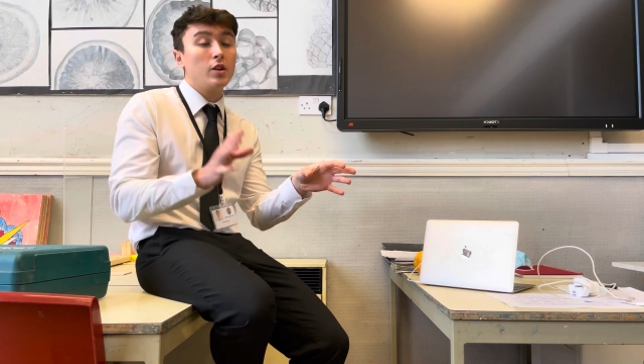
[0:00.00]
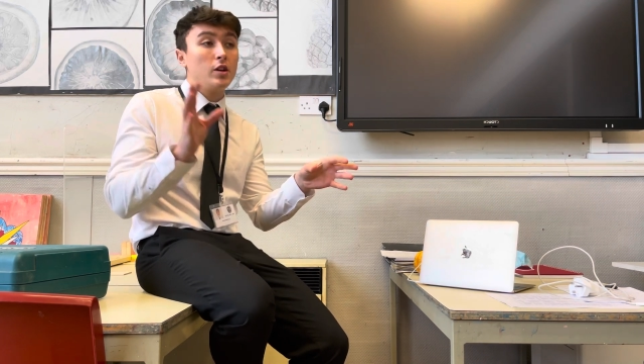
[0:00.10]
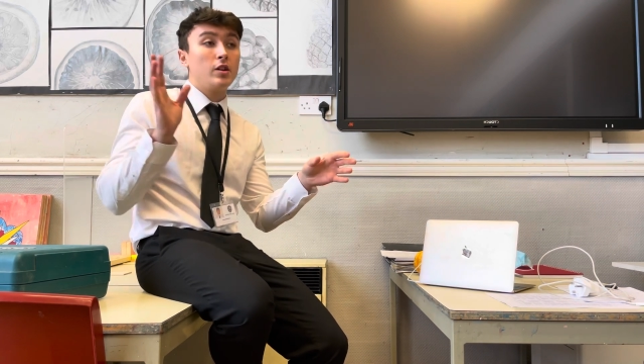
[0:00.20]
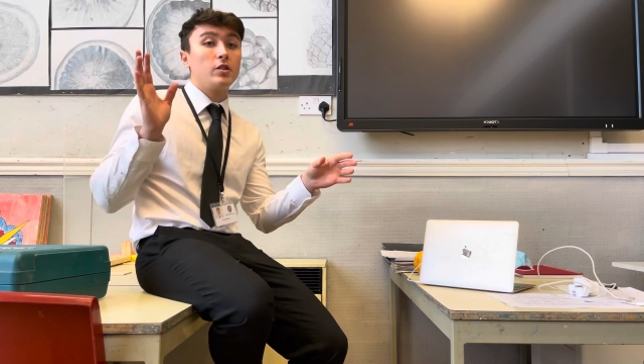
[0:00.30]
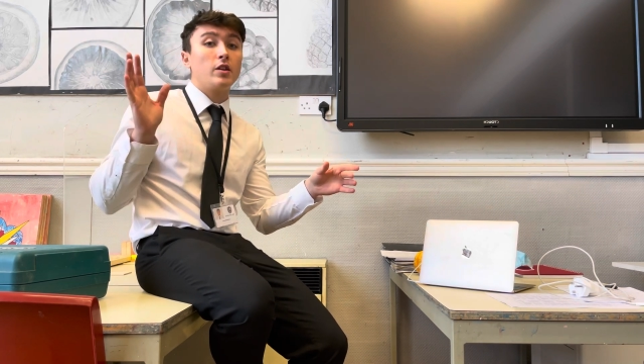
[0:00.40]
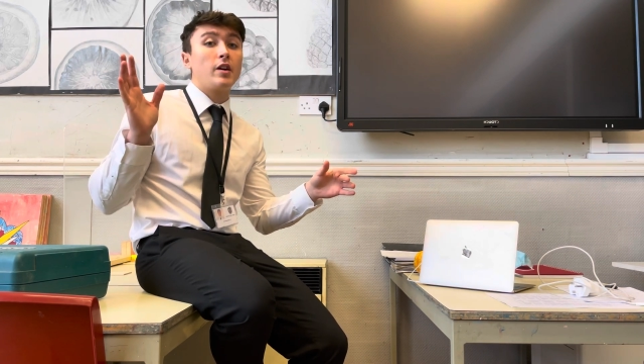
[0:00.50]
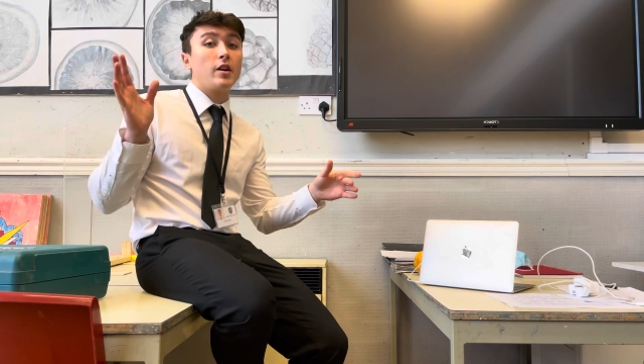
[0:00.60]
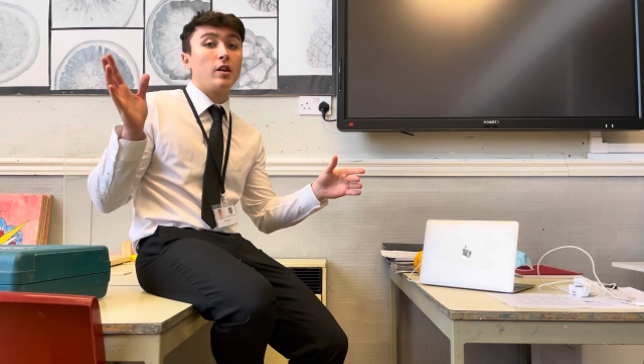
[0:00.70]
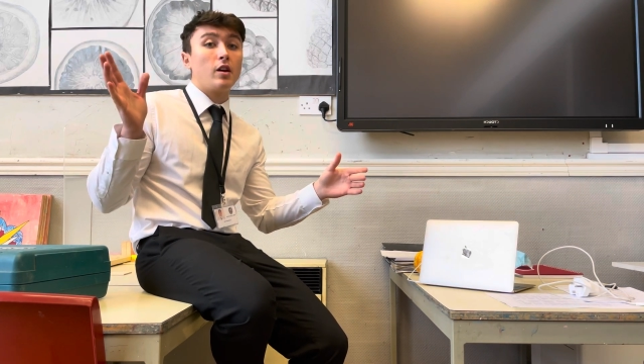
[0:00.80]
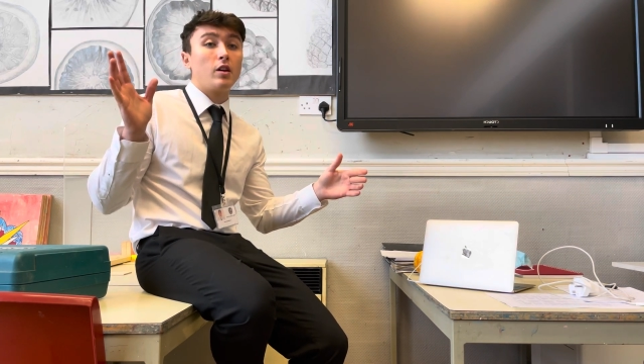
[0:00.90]
to then
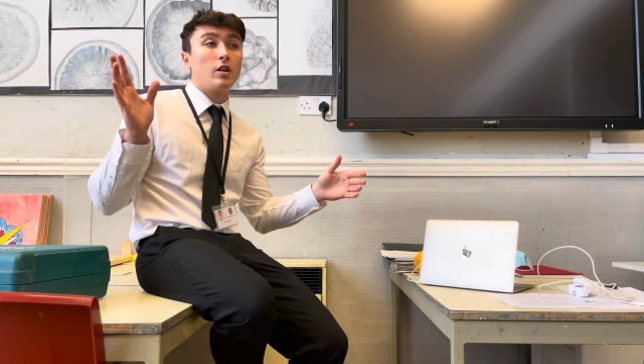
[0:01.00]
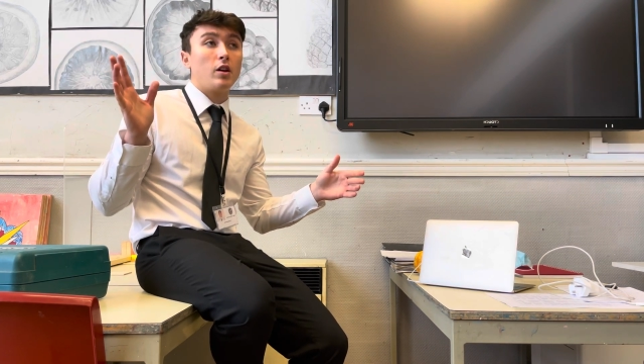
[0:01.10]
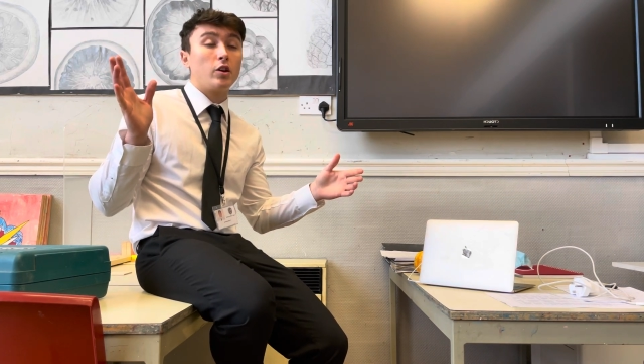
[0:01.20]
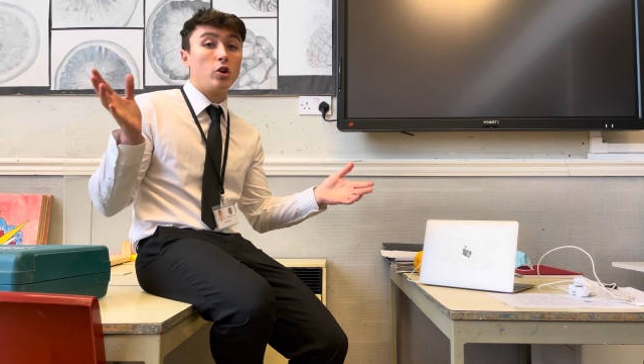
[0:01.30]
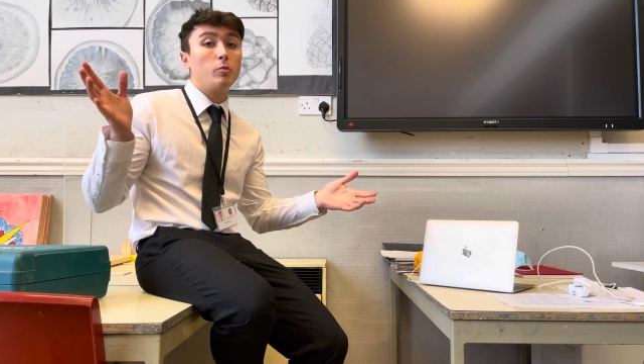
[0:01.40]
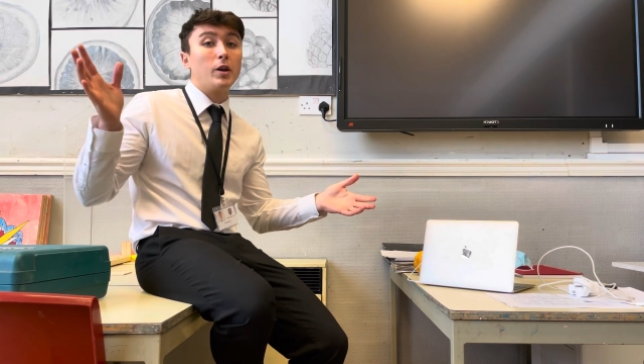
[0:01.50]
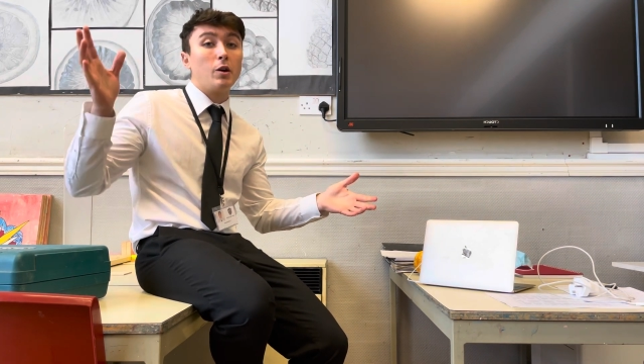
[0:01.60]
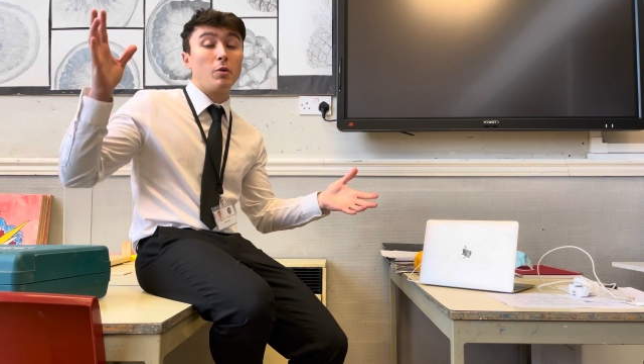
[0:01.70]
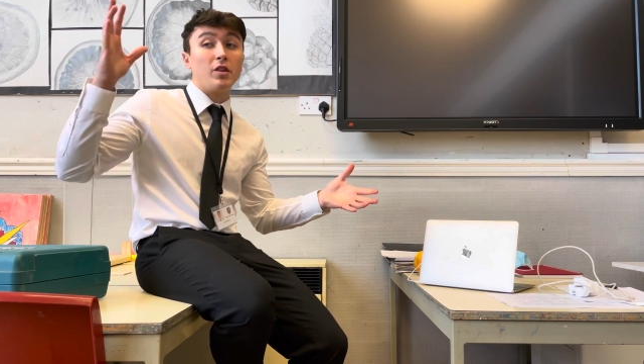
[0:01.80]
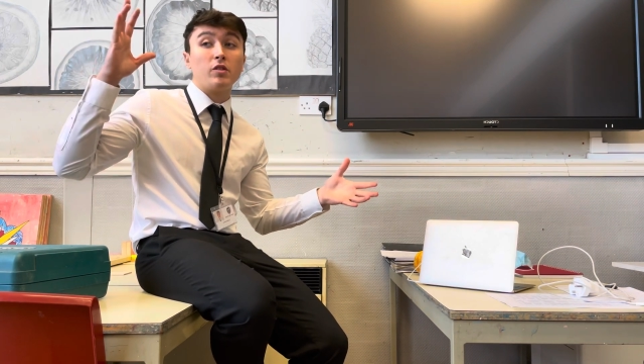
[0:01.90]
accumulate with this